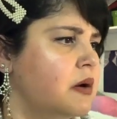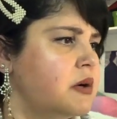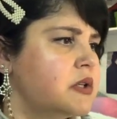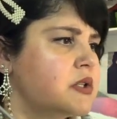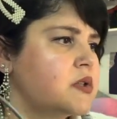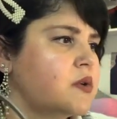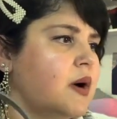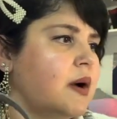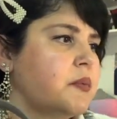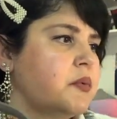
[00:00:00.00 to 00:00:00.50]

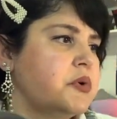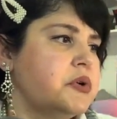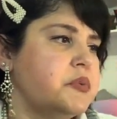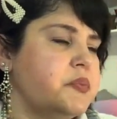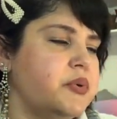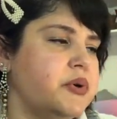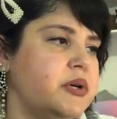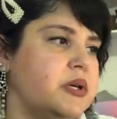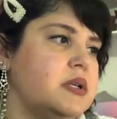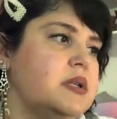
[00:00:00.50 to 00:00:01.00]
So I'm going to
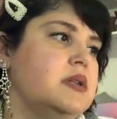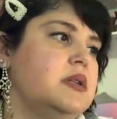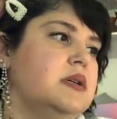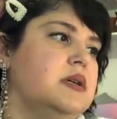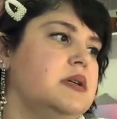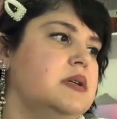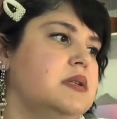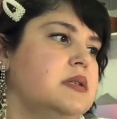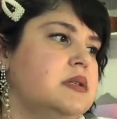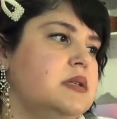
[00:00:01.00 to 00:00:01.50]
put
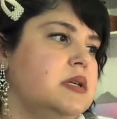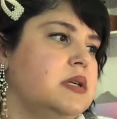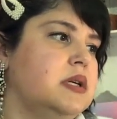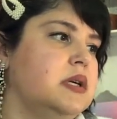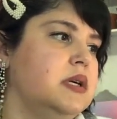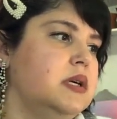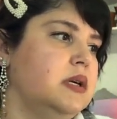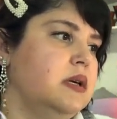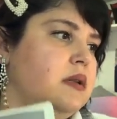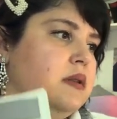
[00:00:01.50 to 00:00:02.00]
this
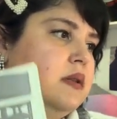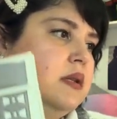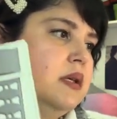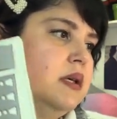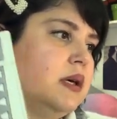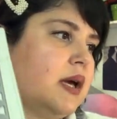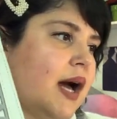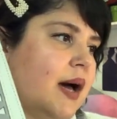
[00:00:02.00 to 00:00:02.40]
in the